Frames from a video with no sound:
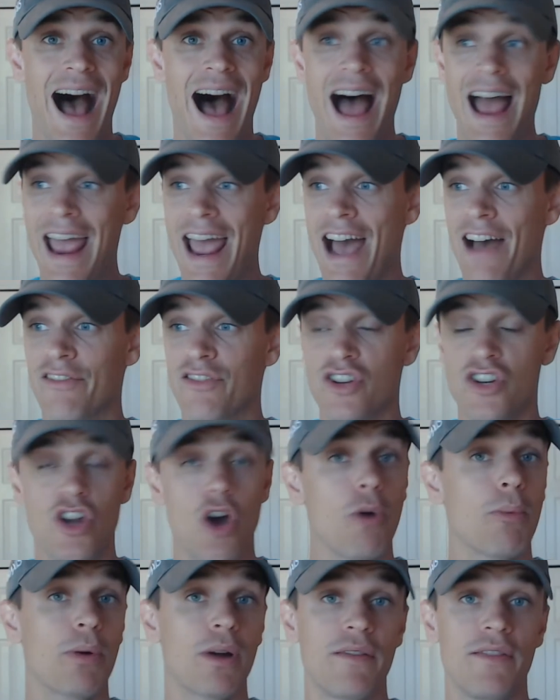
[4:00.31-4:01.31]
i have
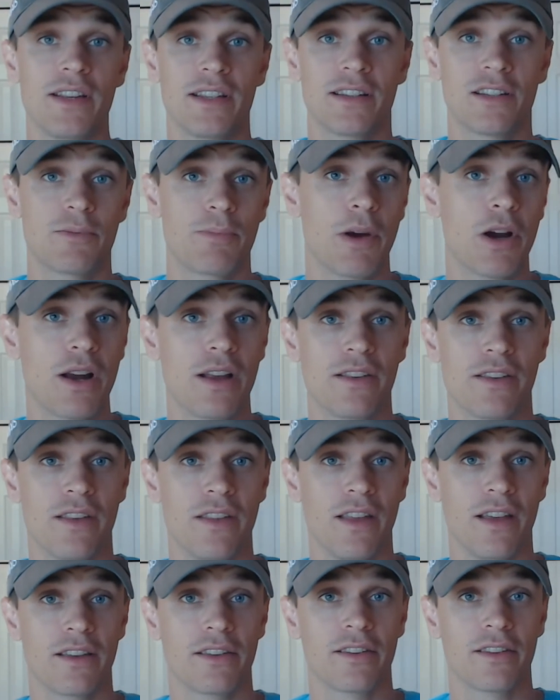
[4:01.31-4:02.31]
no previous experience
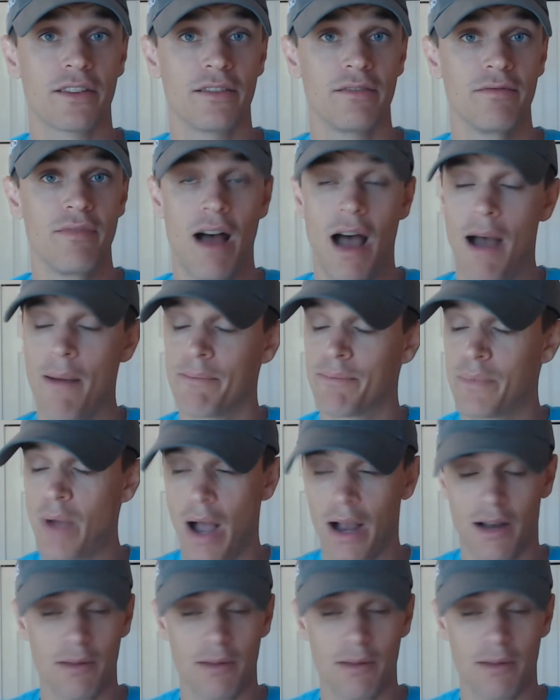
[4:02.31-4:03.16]
in this I'm, i